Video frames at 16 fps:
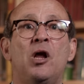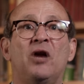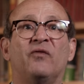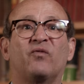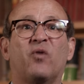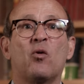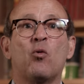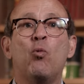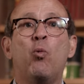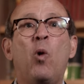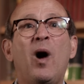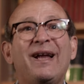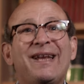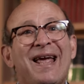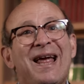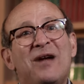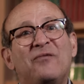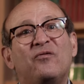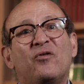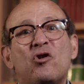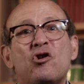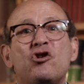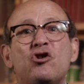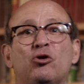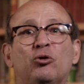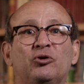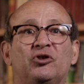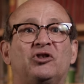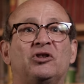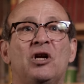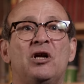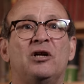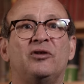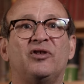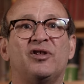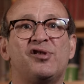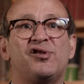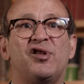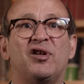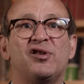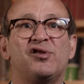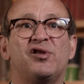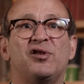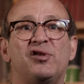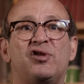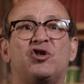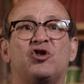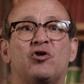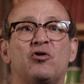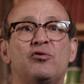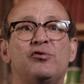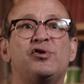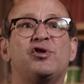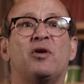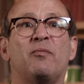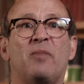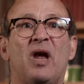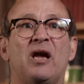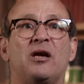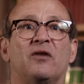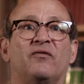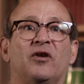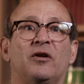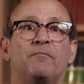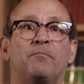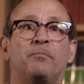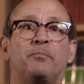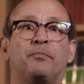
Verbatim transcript: for whatever use the citizens choose to make of it.